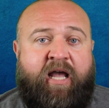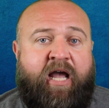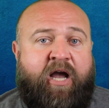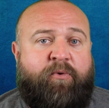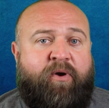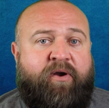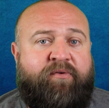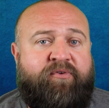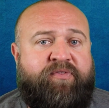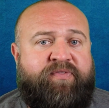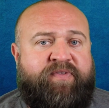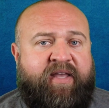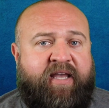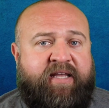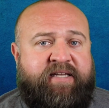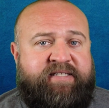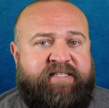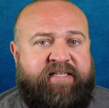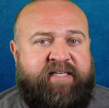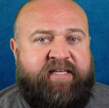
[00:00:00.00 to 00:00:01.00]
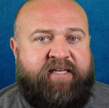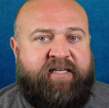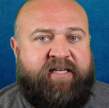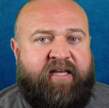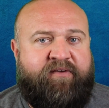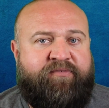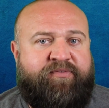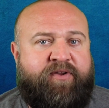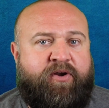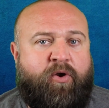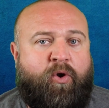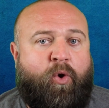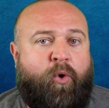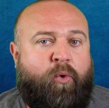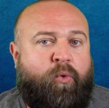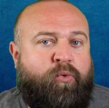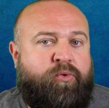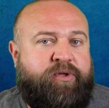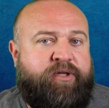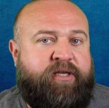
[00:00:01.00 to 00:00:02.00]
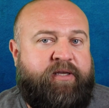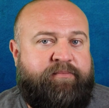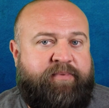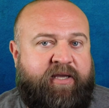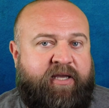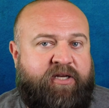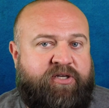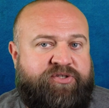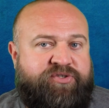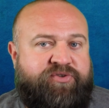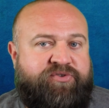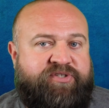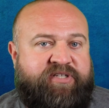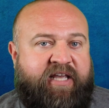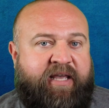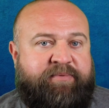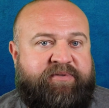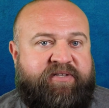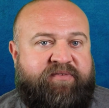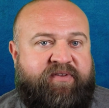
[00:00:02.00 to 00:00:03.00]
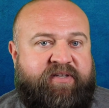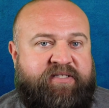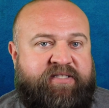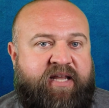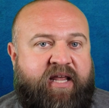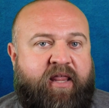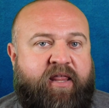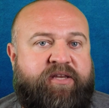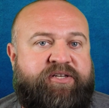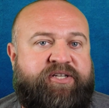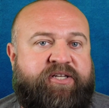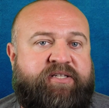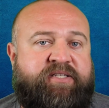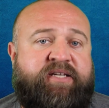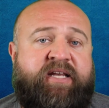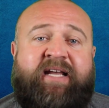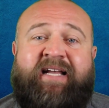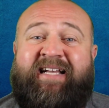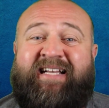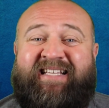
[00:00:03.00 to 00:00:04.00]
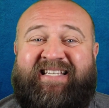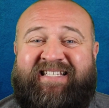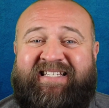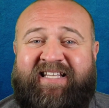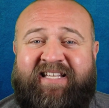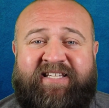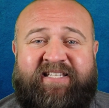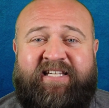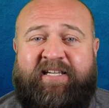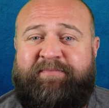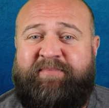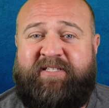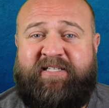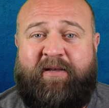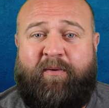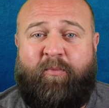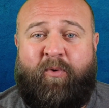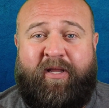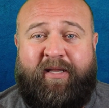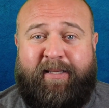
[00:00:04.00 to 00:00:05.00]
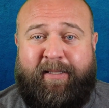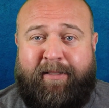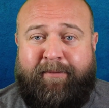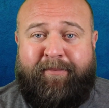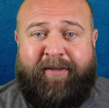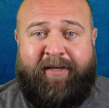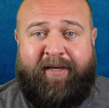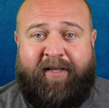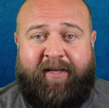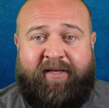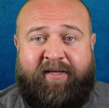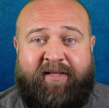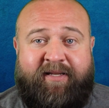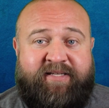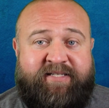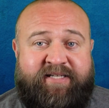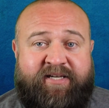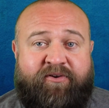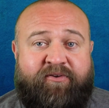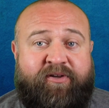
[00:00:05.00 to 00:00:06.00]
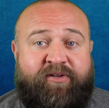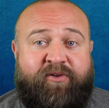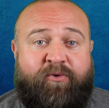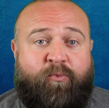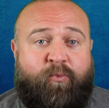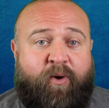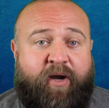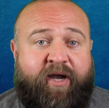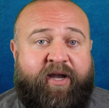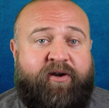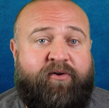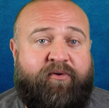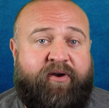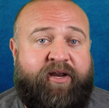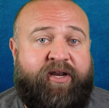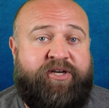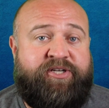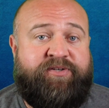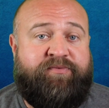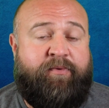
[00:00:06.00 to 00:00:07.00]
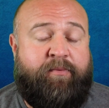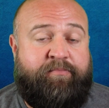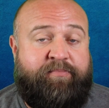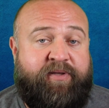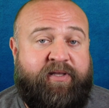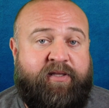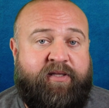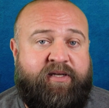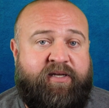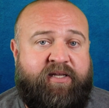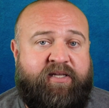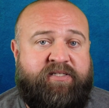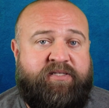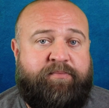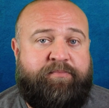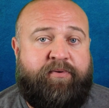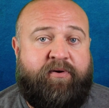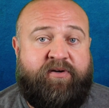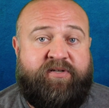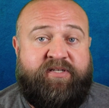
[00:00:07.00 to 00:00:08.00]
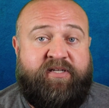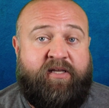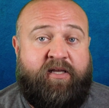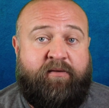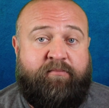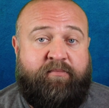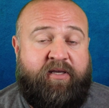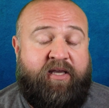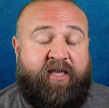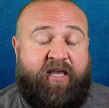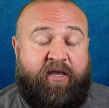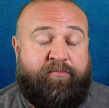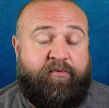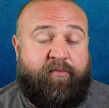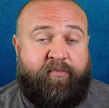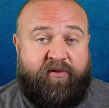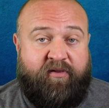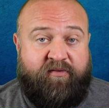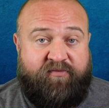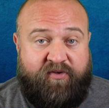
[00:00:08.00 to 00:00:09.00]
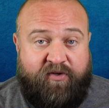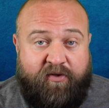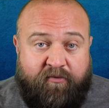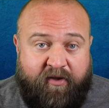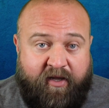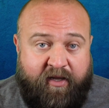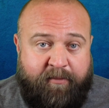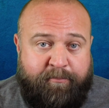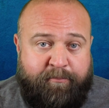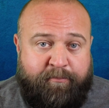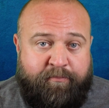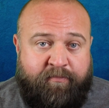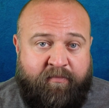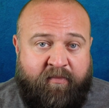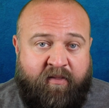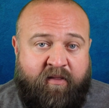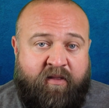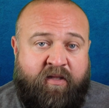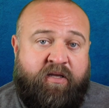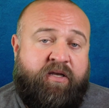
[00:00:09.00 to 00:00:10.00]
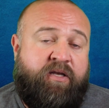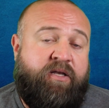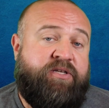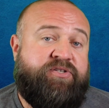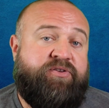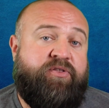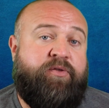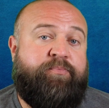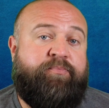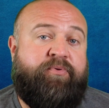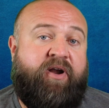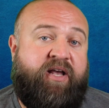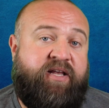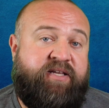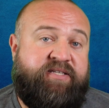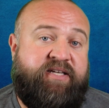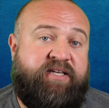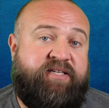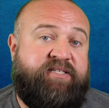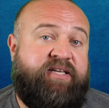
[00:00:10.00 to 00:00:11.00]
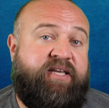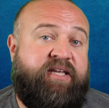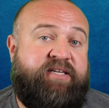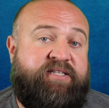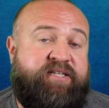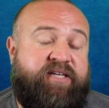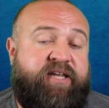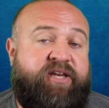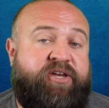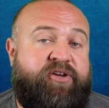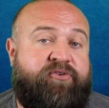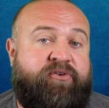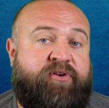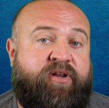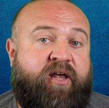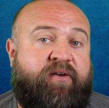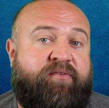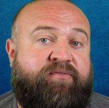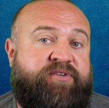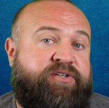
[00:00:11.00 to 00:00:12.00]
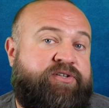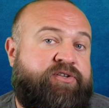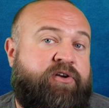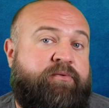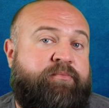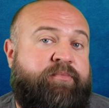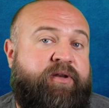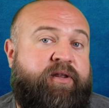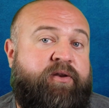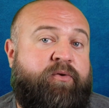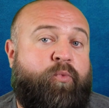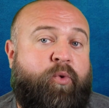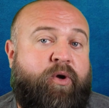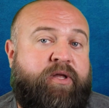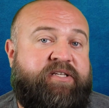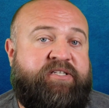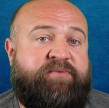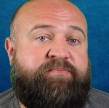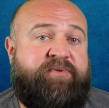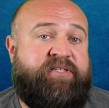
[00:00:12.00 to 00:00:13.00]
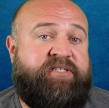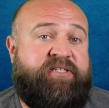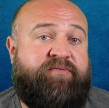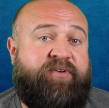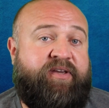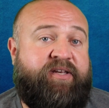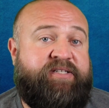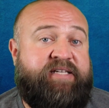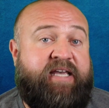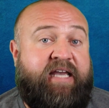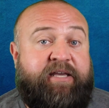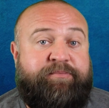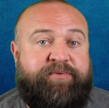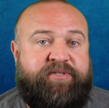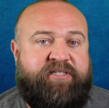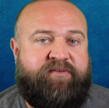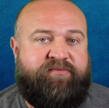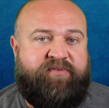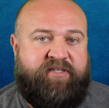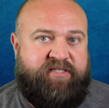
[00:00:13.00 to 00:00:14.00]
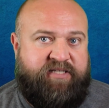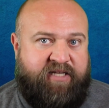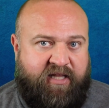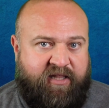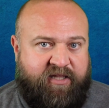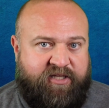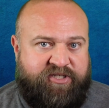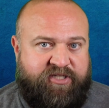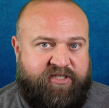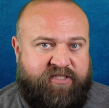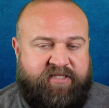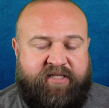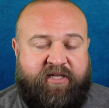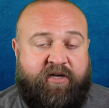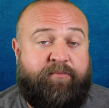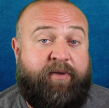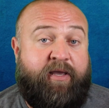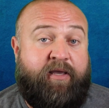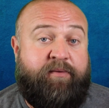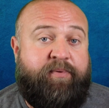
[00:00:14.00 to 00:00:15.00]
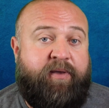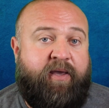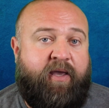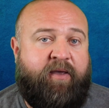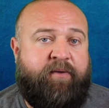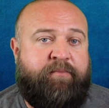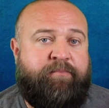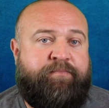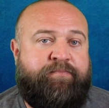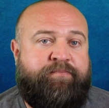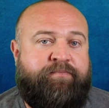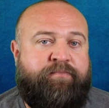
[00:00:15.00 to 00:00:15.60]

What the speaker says: However, the idea of there only being two types of intelligence still seems somewhat limiting considering the wide range of abilities a person can be capable of doing. So the process continued of determining what specific types of intelligence there may be.